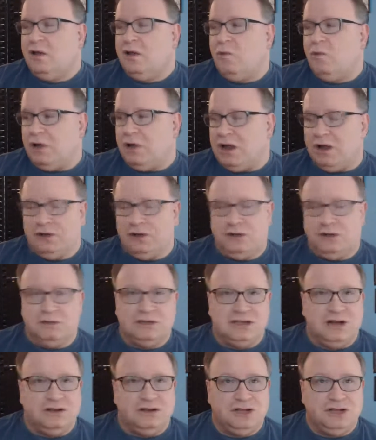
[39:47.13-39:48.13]
what I'll do is
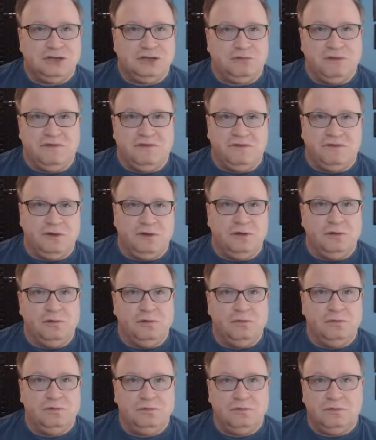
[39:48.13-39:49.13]
I'll just review
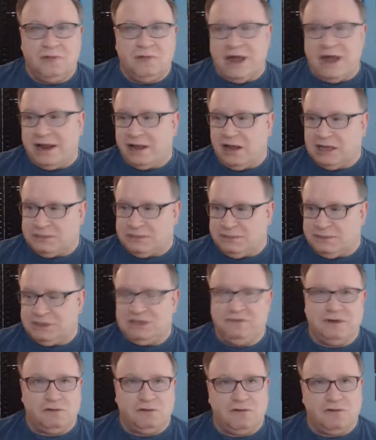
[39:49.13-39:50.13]
like a
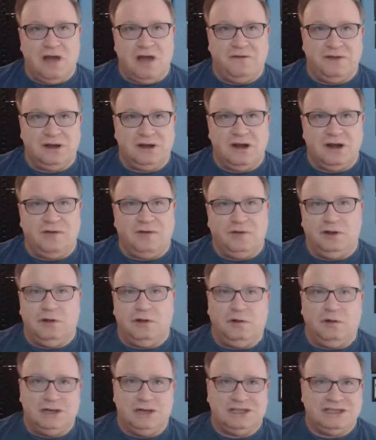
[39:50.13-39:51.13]
specific graphic novel
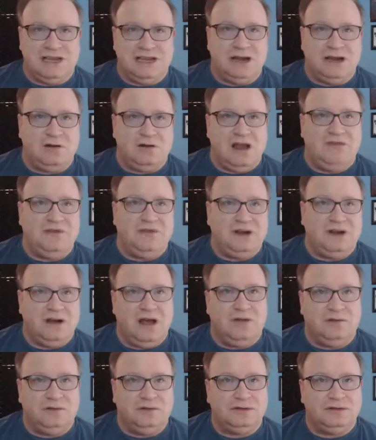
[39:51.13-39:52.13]
or a set of graphic
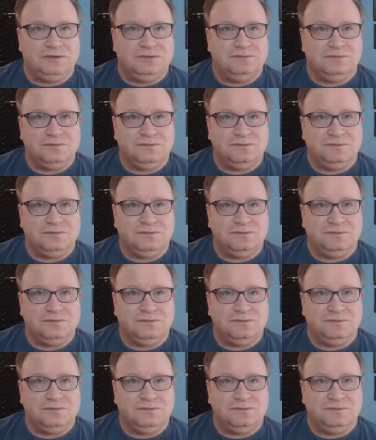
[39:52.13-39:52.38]
novels.